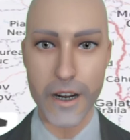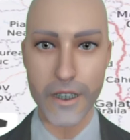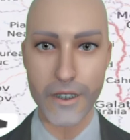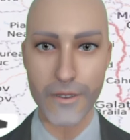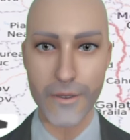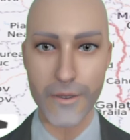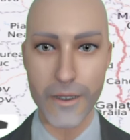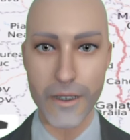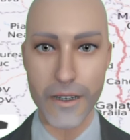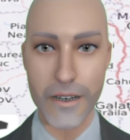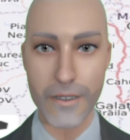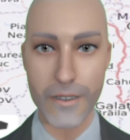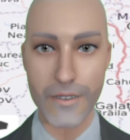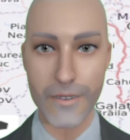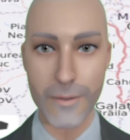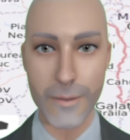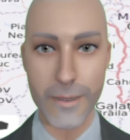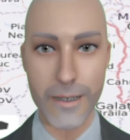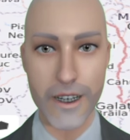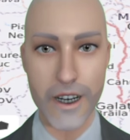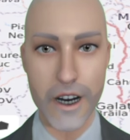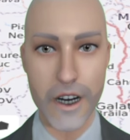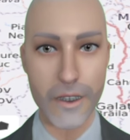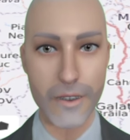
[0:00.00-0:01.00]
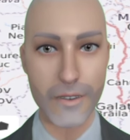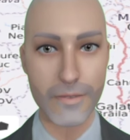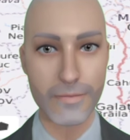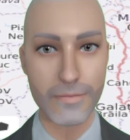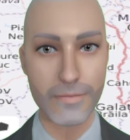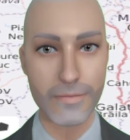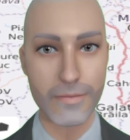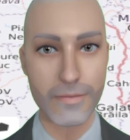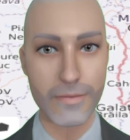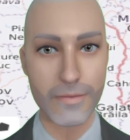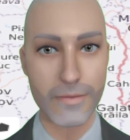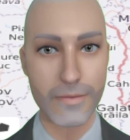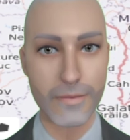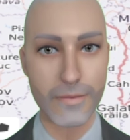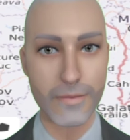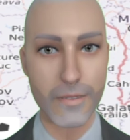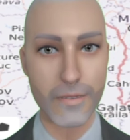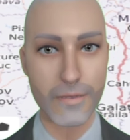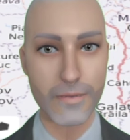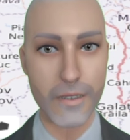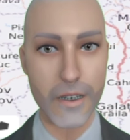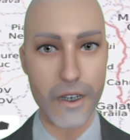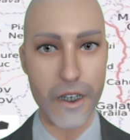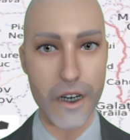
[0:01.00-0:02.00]
for any information
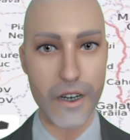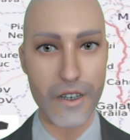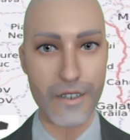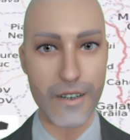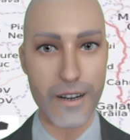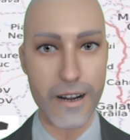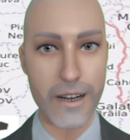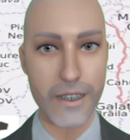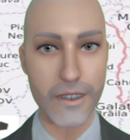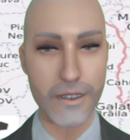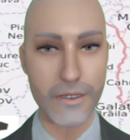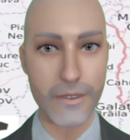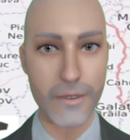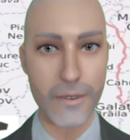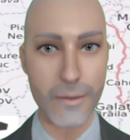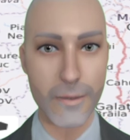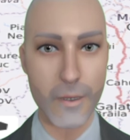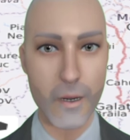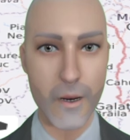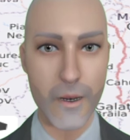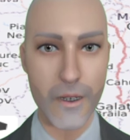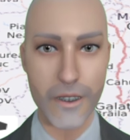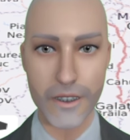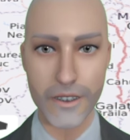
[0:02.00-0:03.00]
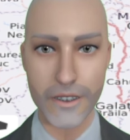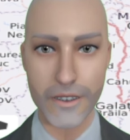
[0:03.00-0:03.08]
on that report.